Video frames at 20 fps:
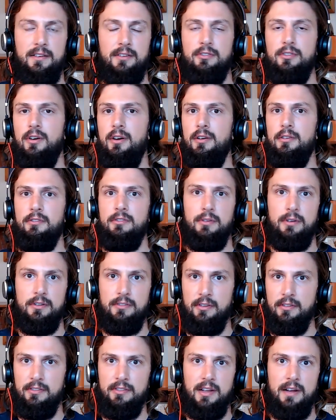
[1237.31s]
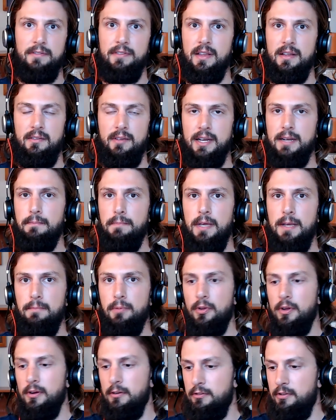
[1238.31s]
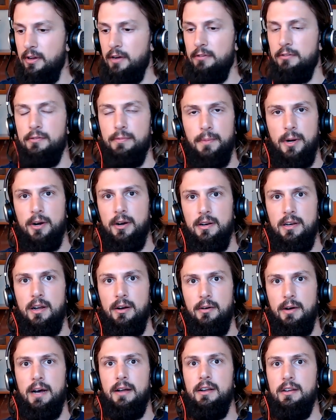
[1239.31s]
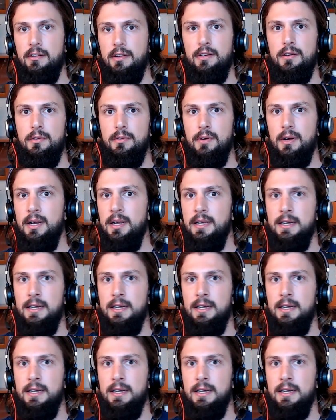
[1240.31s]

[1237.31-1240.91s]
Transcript: There's all sorts of stuff that like people are so smart and know how to do,